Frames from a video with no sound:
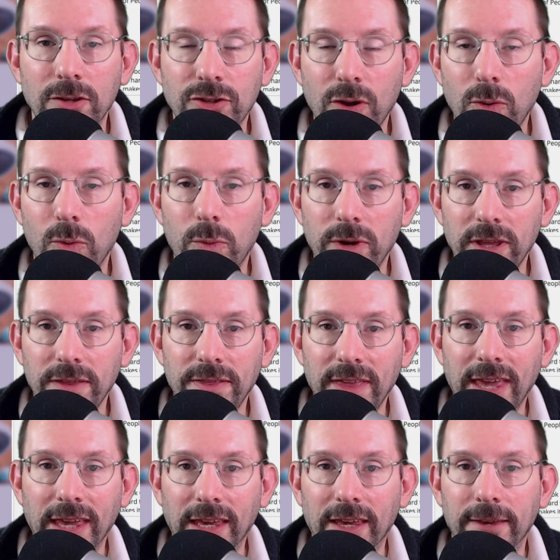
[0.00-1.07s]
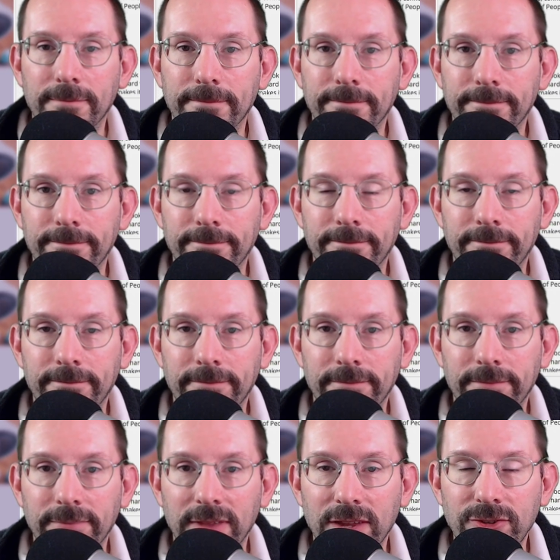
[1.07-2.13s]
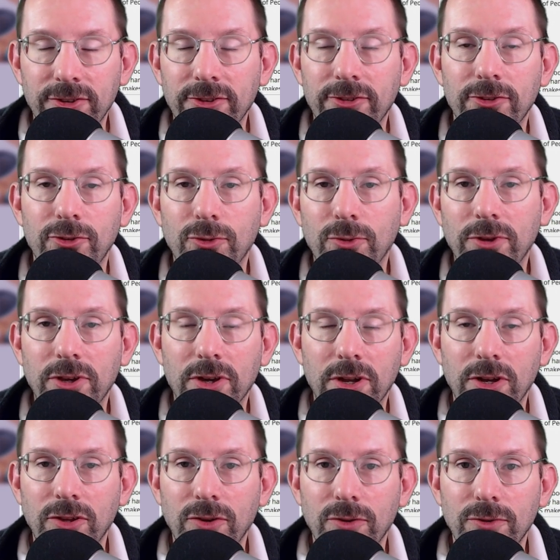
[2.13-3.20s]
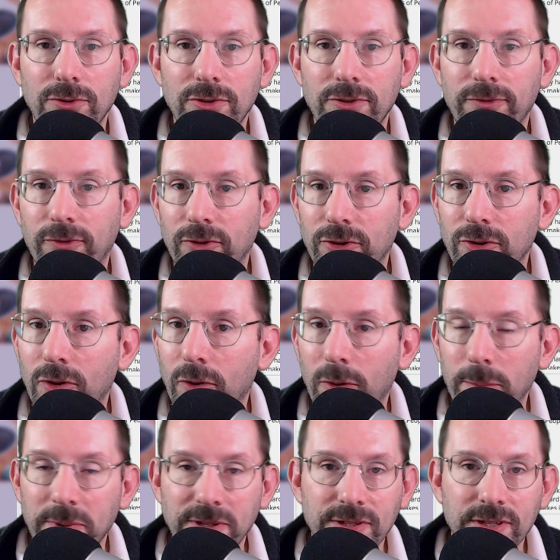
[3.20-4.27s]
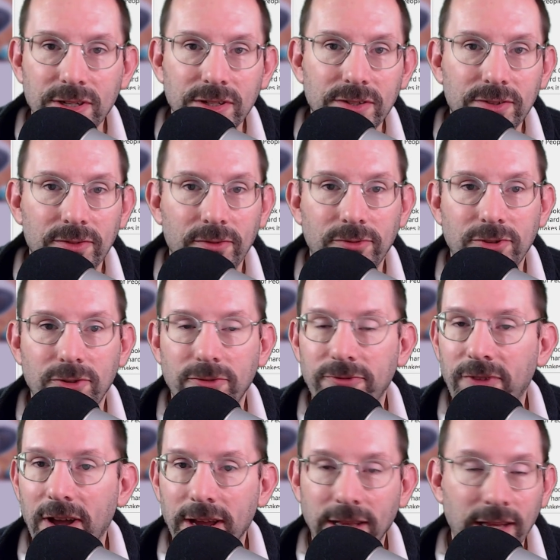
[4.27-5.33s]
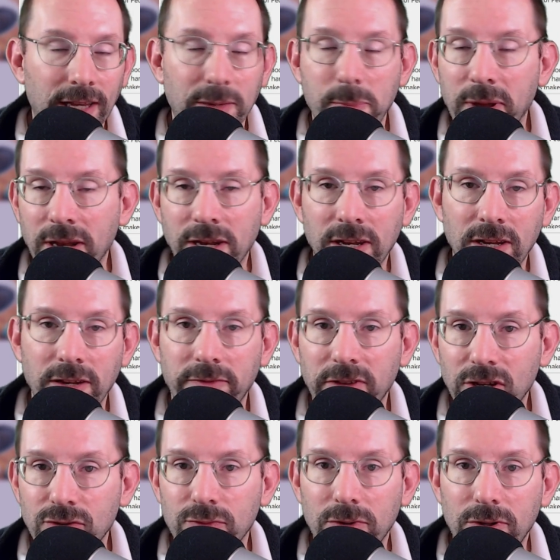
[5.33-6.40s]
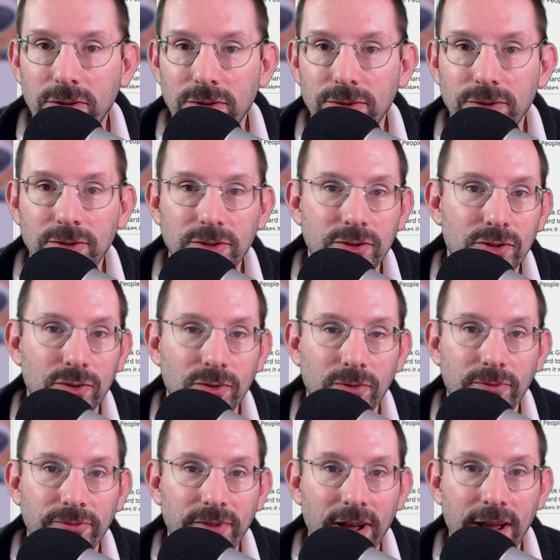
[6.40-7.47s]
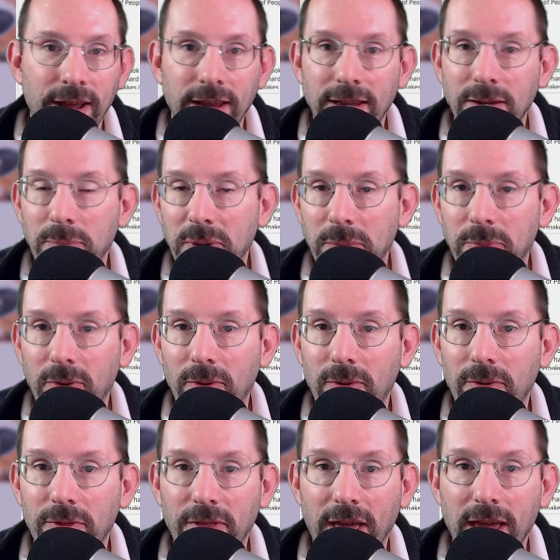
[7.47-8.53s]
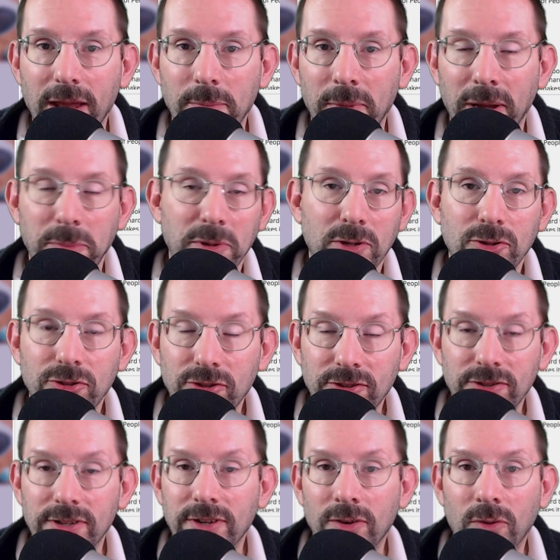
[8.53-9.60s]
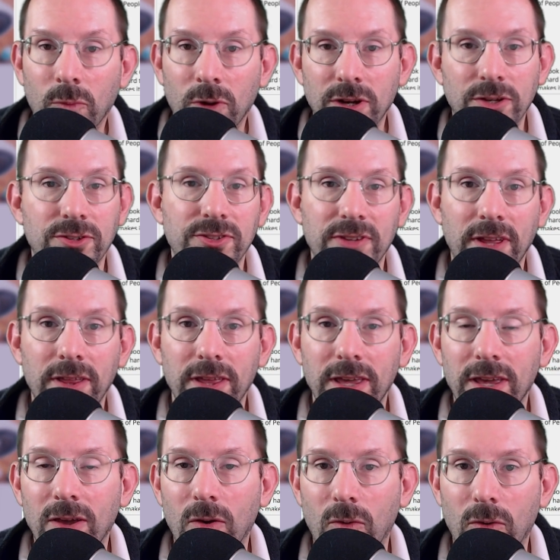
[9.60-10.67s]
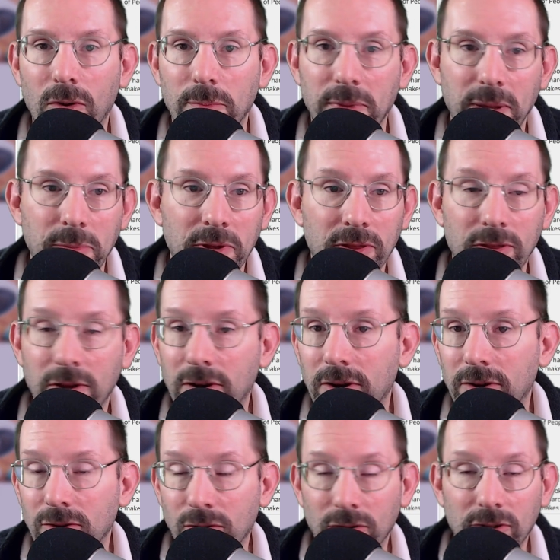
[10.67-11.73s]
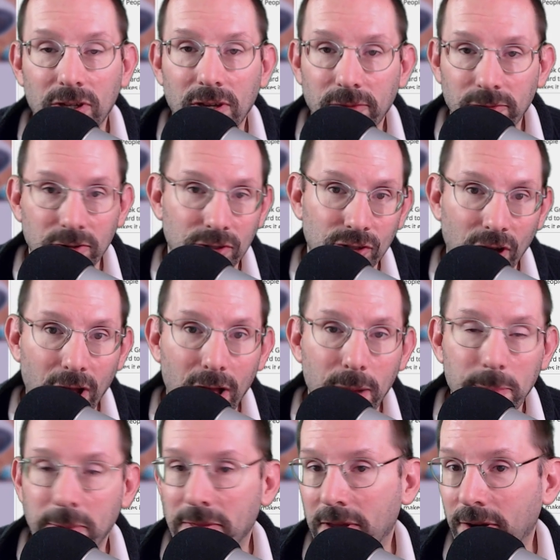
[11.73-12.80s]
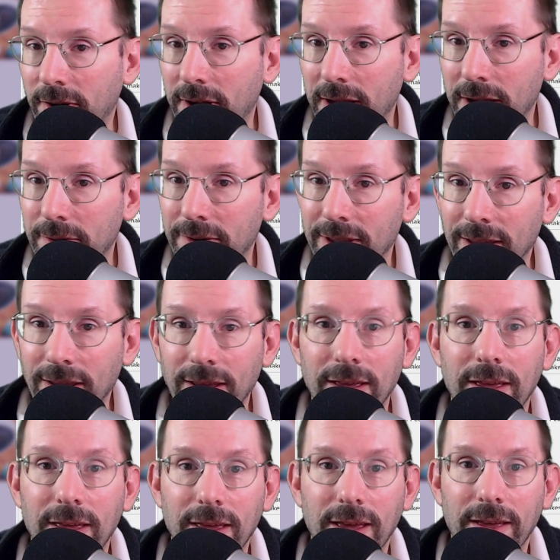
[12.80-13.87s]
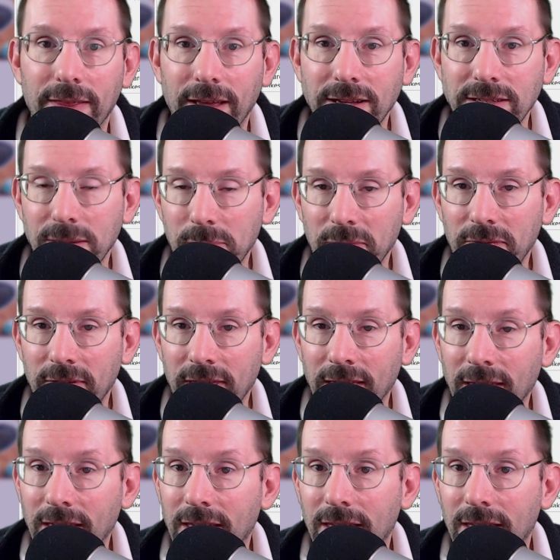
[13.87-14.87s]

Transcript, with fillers: So what do you think? Is this a tool you're going to use for your business to find like-minded individuals, to find people that might be interested in what you're selling, or maybe they're you're looking for a job and they're hiring, that type of thing?